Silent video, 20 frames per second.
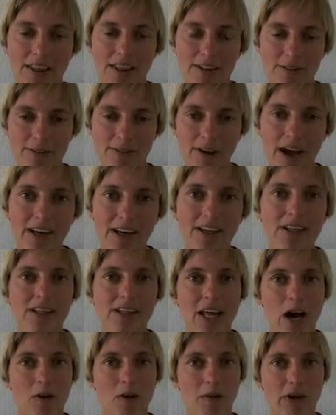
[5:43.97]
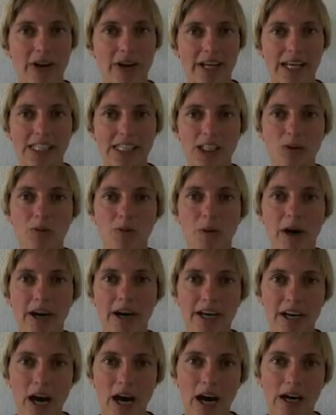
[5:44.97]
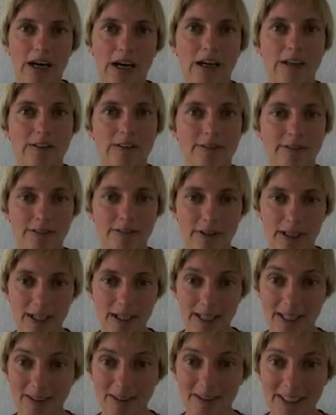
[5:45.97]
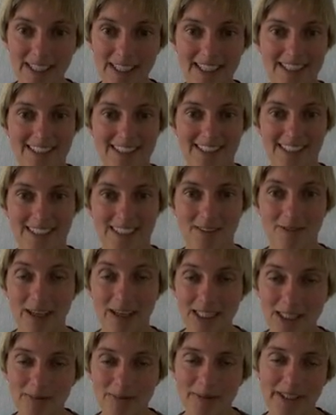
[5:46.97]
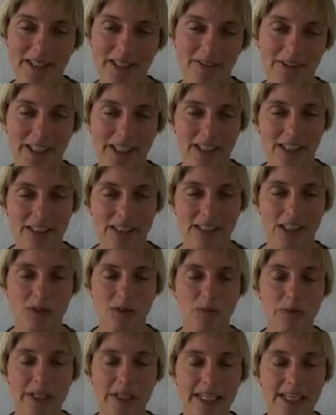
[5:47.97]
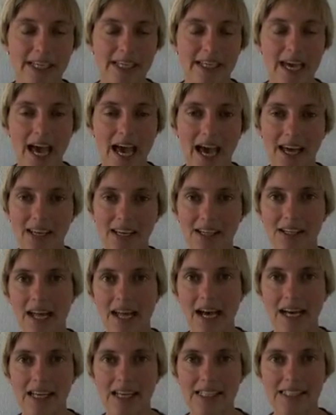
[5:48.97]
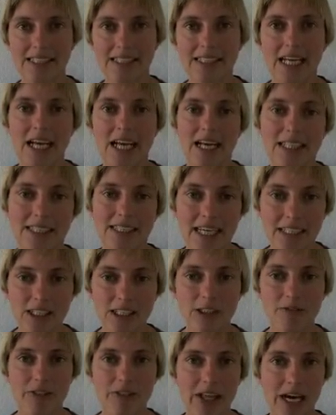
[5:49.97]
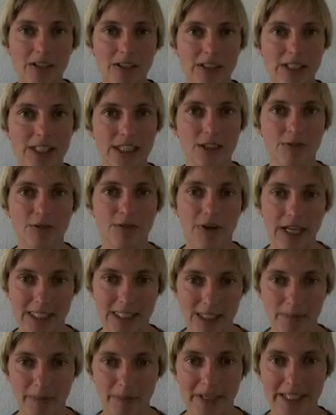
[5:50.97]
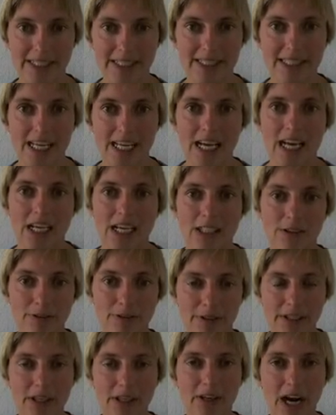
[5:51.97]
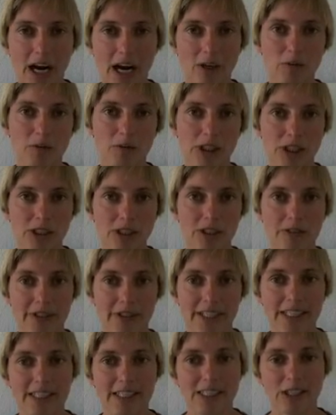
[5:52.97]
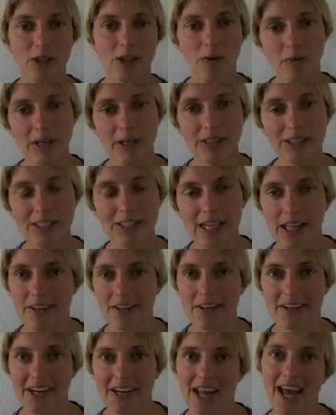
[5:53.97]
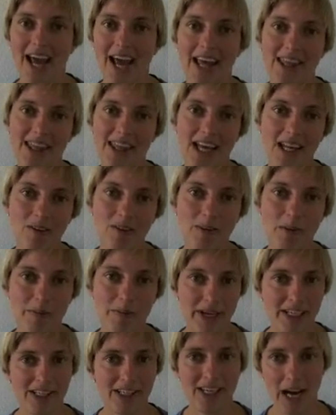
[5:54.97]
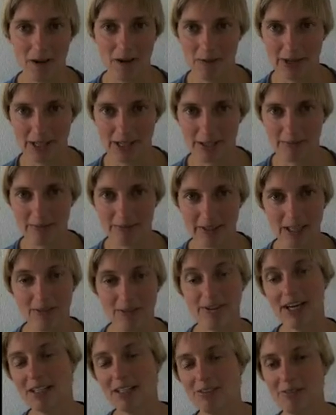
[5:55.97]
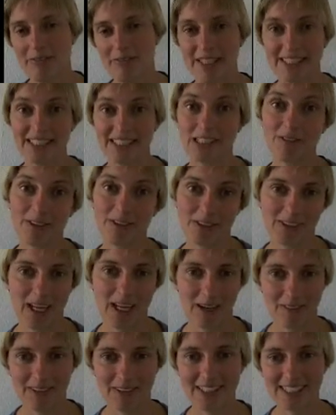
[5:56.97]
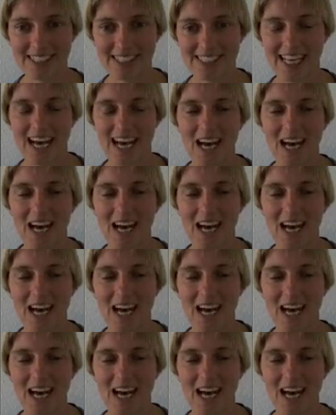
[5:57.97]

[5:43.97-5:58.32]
The final network is one of ingredients, recipe ingredients. We analyzed tens of thousands of recipes to figure out which ingredients go well together. And then we made a network. In fact, we made several networks.